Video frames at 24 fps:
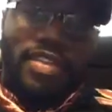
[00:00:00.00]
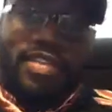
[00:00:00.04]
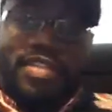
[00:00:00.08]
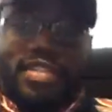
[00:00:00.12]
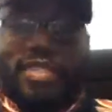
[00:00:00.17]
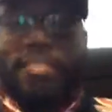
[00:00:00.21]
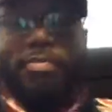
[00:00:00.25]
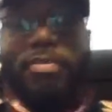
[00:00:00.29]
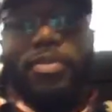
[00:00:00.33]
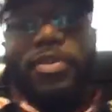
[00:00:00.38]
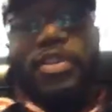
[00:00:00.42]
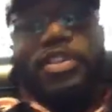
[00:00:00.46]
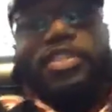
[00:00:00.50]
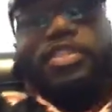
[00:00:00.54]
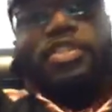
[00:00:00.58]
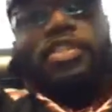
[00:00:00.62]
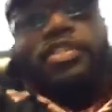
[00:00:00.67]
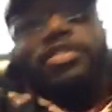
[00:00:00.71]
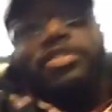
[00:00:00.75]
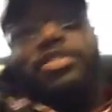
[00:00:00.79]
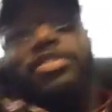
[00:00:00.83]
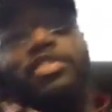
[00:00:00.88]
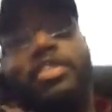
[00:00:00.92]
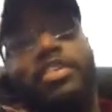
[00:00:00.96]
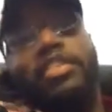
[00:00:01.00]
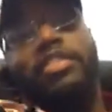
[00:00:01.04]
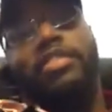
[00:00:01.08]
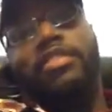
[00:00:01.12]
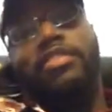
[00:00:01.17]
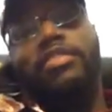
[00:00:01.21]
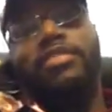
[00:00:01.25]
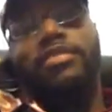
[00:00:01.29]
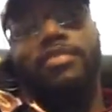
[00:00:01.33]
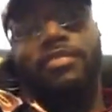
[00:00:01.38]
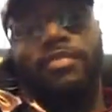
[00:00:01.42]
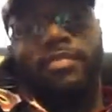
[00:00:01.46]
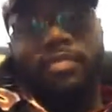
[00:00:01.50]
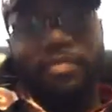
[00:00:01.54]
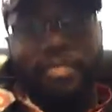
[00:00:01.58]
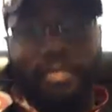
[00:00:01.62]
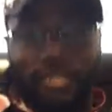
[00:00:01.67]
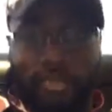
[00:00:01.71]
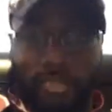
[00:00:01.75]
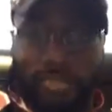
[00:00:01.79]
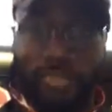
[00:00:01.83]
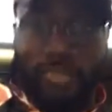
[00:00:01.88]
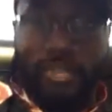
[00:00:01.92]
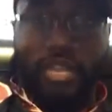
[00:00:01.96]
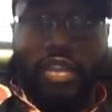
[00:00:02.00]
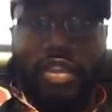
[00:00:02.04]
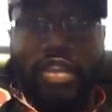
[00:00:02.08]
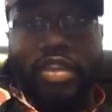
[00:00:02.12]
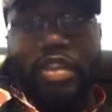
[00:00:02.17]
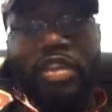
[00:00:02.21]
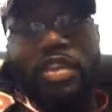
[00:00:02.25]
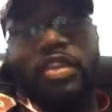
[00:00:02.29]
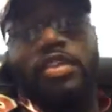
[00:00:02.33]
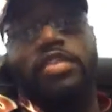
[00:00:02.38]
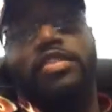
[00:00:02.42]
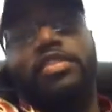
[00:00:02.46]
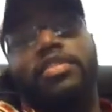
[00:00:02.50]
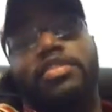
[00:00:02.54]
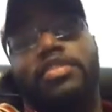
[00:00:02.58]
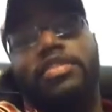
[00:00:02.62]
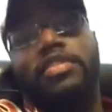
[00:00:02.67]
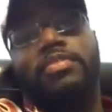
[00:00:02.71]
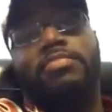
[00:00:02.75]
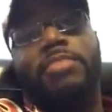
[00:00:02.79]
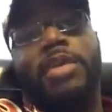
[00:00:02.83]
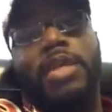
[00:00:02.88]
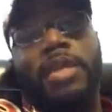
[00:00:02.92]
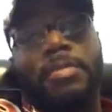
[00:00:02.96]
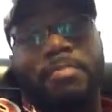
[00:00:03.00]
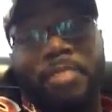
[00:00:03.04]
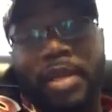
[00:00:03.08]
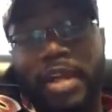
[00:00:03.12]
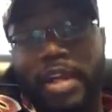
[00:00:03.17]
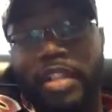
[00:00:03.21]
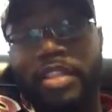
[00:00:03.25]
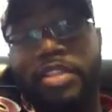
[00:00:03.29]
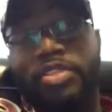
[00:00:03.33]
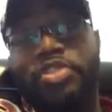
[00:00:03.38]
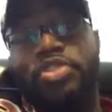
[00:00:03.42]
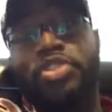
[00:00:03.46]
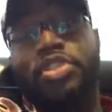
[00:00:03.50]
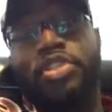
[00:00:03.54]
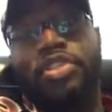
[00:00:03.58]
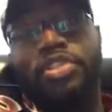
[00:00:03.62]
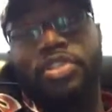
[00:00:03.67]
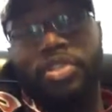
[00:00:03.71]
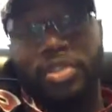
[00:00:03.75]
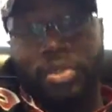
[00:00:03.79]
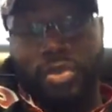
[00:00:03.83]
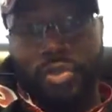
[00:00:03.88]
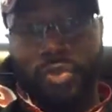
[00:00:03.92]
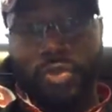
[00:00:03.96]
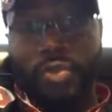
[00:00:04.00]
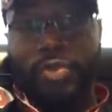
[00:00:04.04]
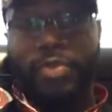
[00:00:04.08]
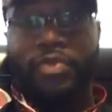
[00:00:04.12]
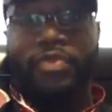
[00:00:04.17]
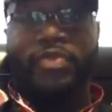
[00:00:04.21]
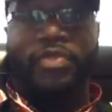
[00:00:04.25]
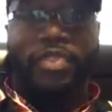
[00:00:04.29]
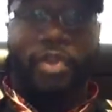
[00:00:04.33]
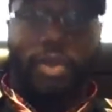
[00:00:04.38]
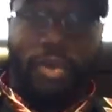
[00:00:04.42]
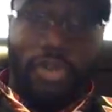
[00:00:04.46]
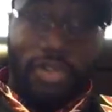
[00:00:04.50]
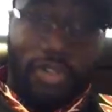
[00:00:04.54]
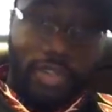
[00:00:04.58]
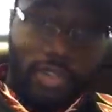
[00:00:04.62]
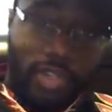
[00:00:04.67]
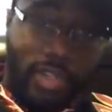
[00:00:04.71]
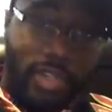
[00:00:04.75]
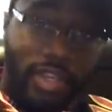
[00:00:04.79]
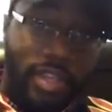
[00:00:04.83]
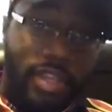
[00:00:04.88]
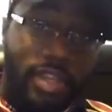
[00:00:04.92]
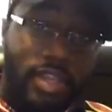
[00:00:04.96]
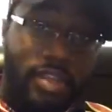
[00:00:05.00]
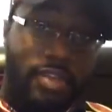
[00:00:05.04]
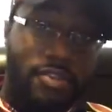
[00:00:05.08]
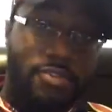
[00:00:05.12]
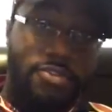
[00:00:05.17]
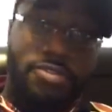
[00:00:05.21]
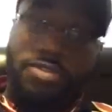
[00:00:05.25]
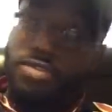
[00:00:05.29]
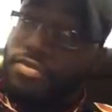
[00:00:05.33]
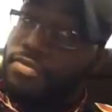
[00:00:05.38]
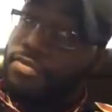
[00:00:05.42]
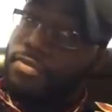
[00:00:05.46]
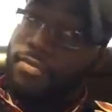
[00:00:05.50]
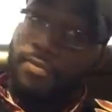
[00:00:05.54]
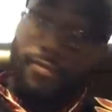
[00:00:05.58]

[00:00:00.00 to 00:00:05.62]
It's your boy Sheltered Hell, and this is my apology to Florida State haters.